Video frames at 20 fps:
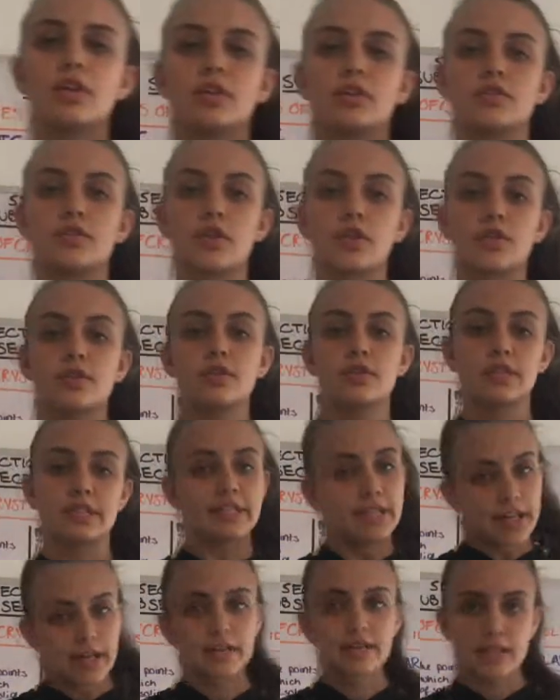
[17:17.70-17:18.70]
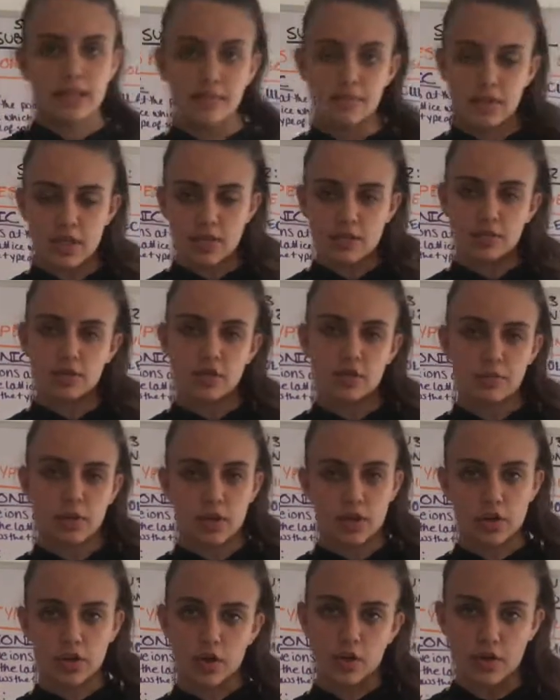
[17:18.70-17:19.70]
So the second subsection that we're
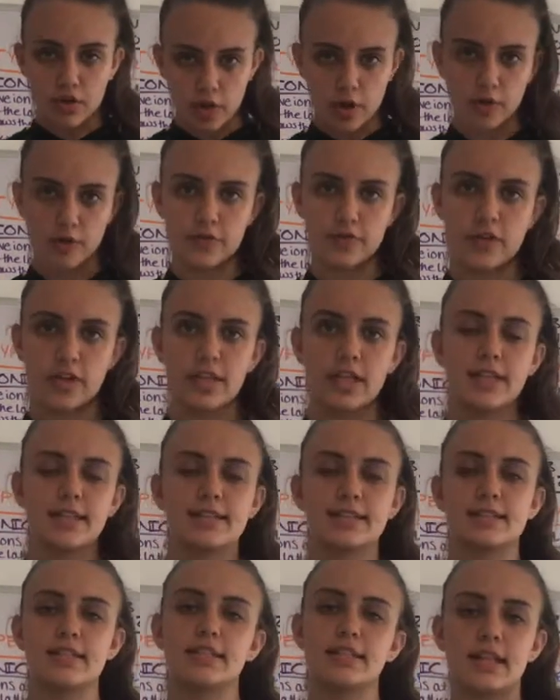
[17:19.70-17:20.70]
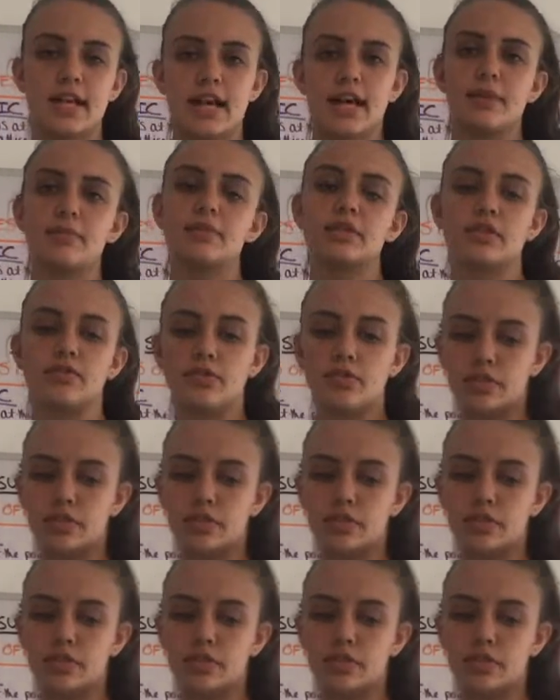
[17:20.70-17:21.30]
going to go over is the types of